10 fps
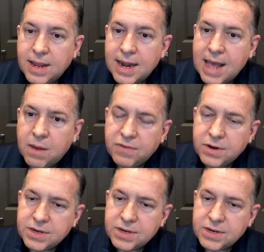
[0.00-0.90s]
And now if
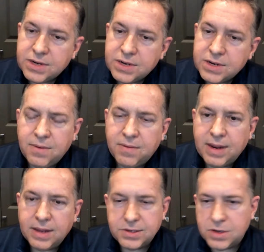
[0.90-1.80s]
you take that out,
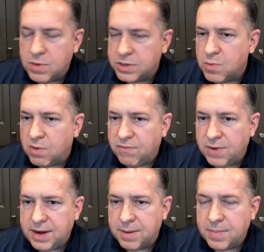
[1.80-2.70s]
they get so much more
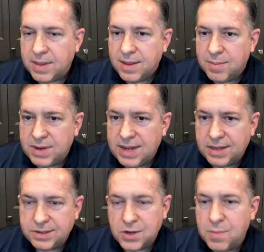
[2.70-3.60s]
freedom, but
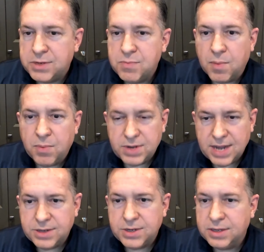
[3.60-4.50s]
yet so much more
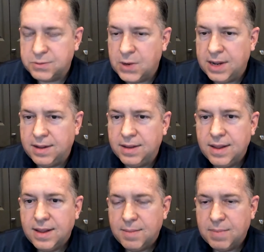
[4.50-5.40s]
protection as
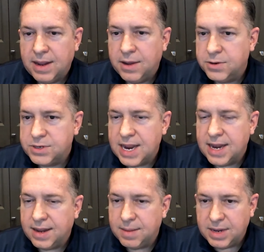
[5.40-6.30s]
well by
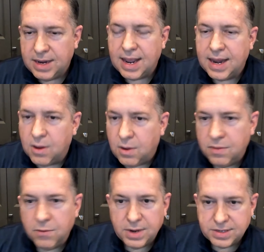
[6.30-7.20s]
understanding and mitigating
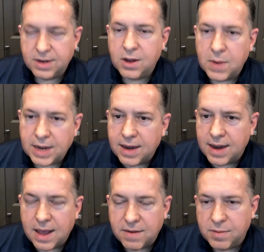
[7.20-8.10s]
all the risk going in
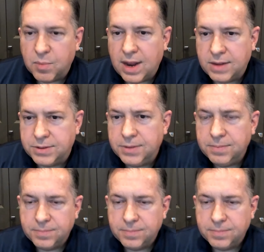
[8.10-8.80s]
and out of the browser.